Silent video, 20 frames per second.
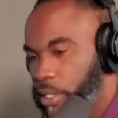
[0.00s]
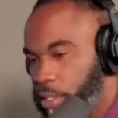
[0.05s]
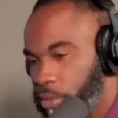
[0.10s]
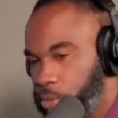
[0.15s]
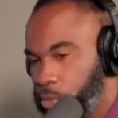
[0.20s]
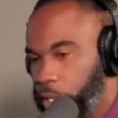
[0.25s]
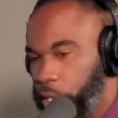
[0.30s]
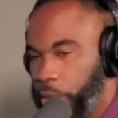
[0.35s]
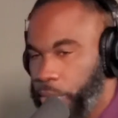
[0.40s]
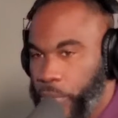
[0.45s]

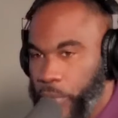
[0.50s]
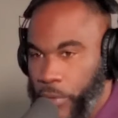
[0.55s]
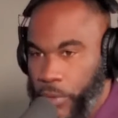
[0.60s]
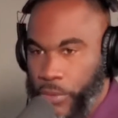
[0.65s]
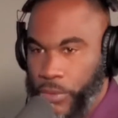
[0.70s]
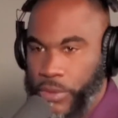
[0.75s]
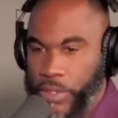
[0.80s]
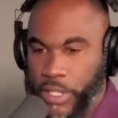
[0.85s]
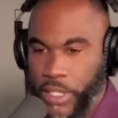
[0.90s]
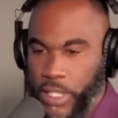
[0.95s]
en
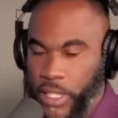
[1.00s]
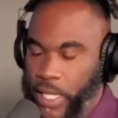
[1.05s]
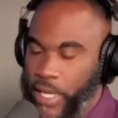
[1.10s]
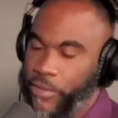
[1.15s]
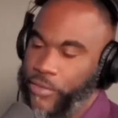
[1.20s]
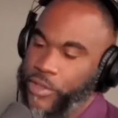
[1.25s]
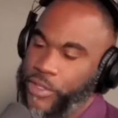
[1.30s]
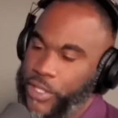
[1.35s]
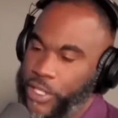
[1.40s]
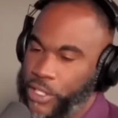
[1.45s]
route.
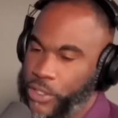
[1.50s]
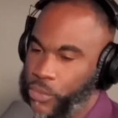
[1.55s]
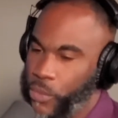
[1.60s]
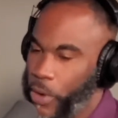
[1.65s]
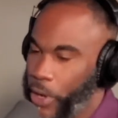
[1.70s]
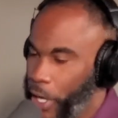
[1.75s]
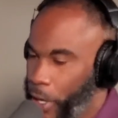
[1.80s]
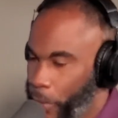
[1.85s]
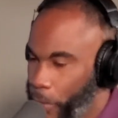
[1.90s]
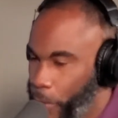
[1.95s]
Everything's
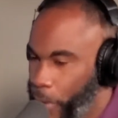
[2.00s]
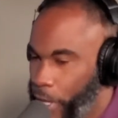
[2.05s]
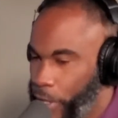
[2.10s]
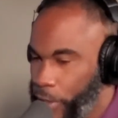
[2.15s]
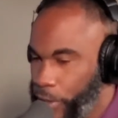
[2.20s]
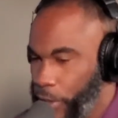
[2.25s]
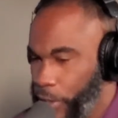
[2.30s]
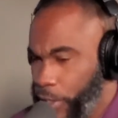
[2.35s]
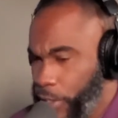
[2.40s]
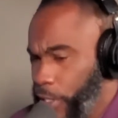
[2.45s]
working
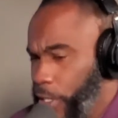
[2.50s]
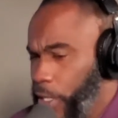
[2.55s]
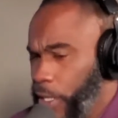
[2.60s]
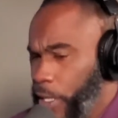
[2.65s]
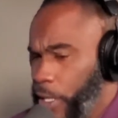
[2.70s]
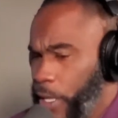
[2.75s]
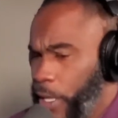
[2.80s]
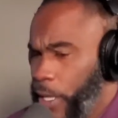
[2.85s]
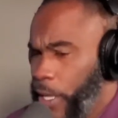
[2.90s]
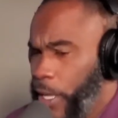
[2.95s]
well. So
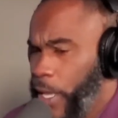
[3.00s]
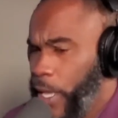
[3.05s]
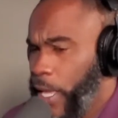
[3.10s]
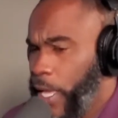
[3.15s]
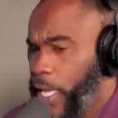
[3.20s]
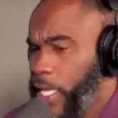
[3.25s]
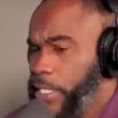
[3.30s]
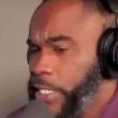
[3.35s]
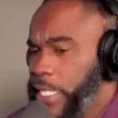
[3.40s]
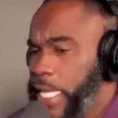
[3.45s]

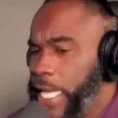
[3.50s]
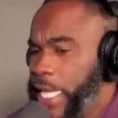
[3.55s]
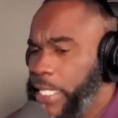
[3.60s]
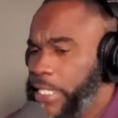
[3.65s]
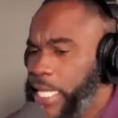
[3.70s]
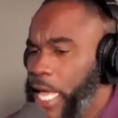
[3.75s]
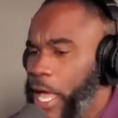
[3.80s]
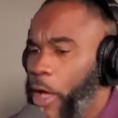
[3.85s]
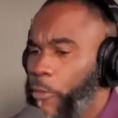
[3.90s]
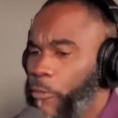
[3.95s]

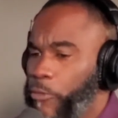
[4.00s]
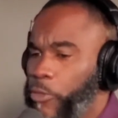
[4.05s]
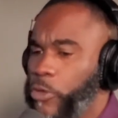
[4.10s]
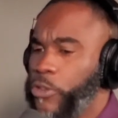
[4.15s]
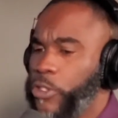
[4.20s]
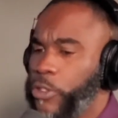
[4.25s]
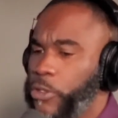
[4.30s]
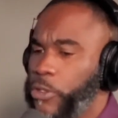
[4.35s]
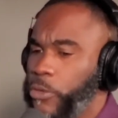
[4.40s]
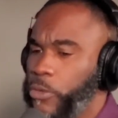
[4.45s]
it's helpful
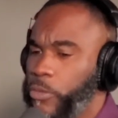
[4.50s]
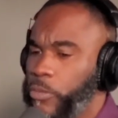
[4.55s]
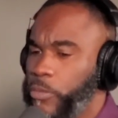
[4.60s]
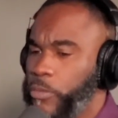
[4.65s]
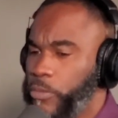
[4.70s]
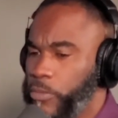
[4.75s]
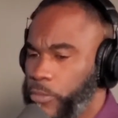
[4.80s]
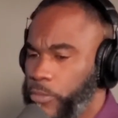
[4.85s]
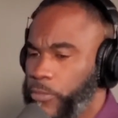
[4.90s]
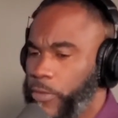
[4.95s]
to
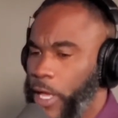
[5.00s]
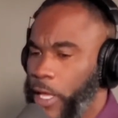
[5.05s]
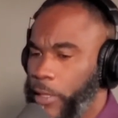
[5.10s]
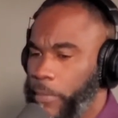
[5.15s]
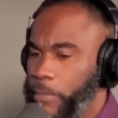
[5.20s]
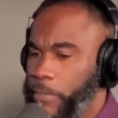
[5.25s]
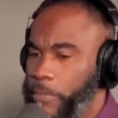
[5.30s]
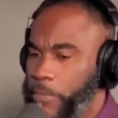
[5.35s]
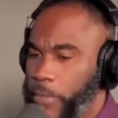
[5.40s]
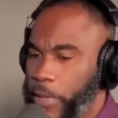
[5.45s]

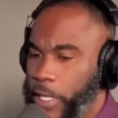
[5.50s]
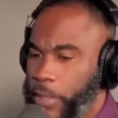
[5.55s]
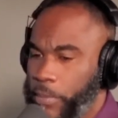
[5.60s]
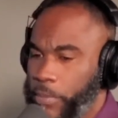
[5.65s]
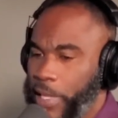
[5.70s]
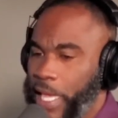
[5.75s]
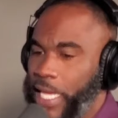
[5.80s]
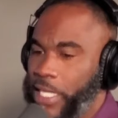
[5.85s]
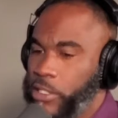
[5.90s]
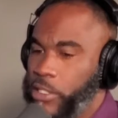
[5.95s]
fall in
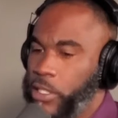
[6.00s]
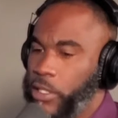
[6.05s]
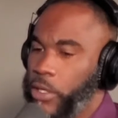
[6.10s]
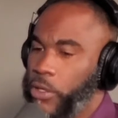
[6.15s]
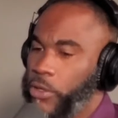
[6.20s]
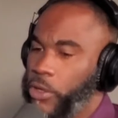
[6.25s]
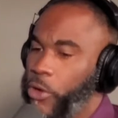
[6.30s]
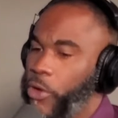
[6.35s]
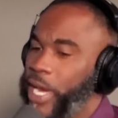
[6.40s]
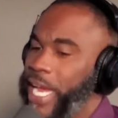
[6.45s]
place
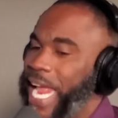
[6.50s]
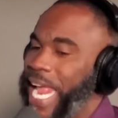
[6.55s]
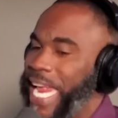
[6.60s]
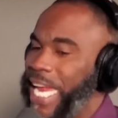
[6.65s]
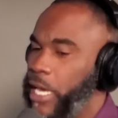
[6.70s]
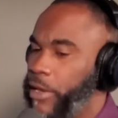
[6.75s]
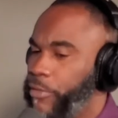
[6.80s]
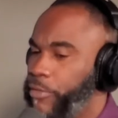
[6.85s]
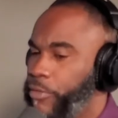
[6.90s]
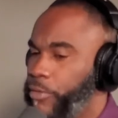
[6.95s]
on
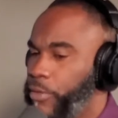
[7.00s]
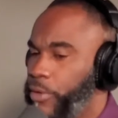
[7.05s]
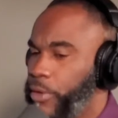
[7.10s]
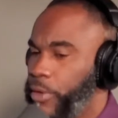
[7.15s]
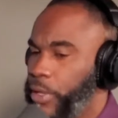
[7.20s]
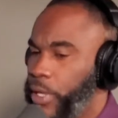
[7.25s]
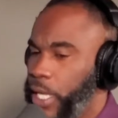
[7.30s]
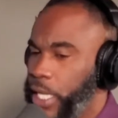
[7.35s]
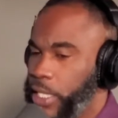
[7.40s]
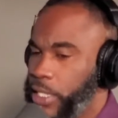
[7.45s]
creative.
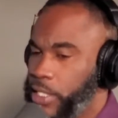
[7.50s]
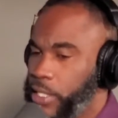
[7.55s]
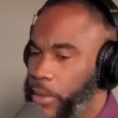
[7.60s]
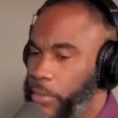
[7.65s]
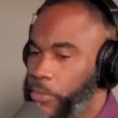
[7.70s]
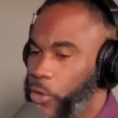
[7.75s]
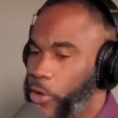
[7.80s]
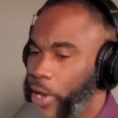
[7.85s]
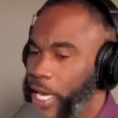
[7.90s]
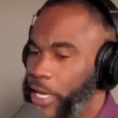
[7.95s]
And
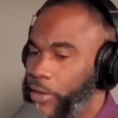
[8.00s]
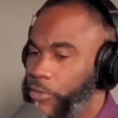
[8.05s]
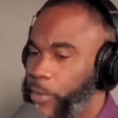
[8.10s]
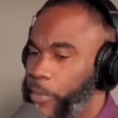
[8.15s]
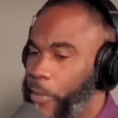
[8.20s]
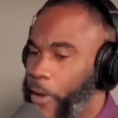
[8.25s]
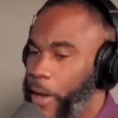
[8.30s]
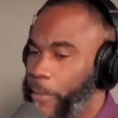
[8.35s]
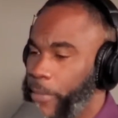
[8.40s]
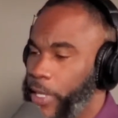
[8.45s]
some creative
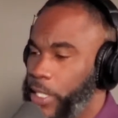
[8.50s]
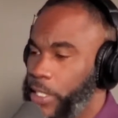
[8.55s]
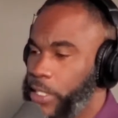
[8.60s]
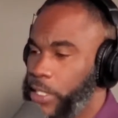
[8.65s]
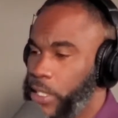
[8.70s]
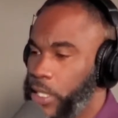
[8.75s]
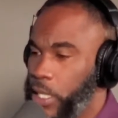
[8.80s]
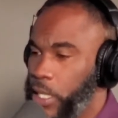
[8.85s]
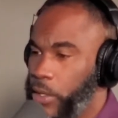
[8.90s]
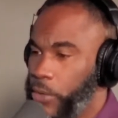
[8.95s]

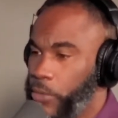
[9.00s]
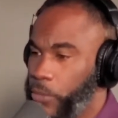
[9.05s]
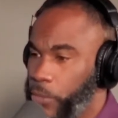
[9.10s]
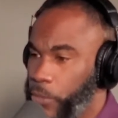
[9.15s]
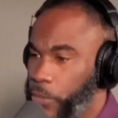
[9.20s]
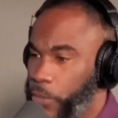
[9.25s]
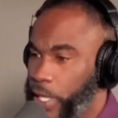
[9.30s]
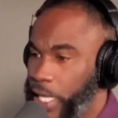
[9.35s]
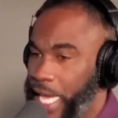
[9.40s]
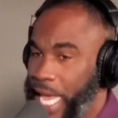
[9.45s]
departments
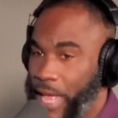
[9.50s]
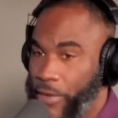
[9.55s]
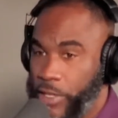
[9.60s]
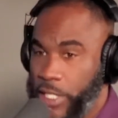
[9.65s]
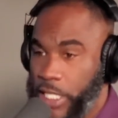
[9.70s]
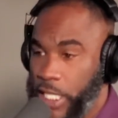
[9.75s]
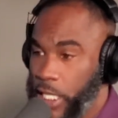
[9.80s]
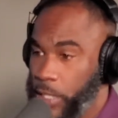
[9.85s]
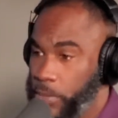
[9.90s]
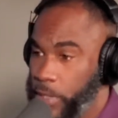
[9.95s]
really have a
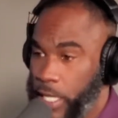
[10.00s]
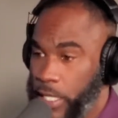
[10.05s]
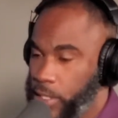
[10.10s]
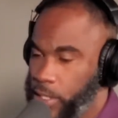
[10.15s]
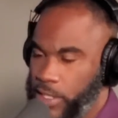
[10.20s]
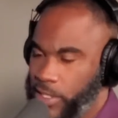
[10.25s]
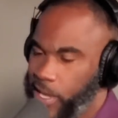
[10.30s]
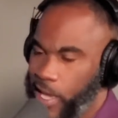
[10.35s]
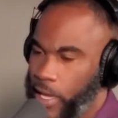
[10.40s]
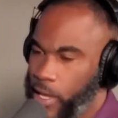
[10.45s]
team that's
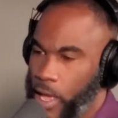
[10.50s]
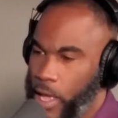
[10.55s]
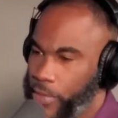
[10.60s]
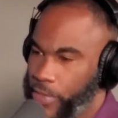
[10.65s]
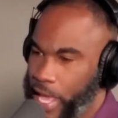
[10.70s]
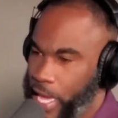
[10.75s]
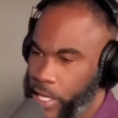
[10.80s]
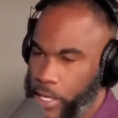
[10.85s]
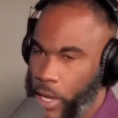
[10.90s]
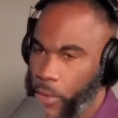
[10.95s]
stuck on,
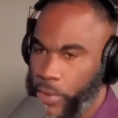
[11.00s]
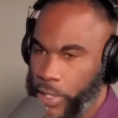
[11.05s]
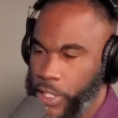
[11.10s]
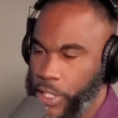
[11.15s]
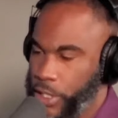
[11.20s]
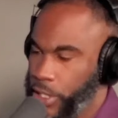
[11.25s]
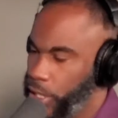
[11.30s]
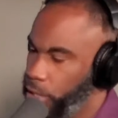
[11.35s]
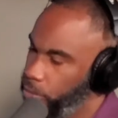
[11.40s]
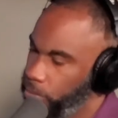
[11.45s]
they know what
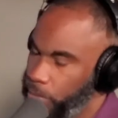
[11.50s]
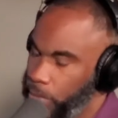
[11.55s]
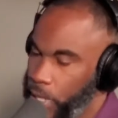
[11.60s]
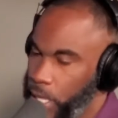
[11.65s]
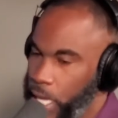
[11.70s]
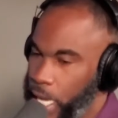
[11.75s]
to do.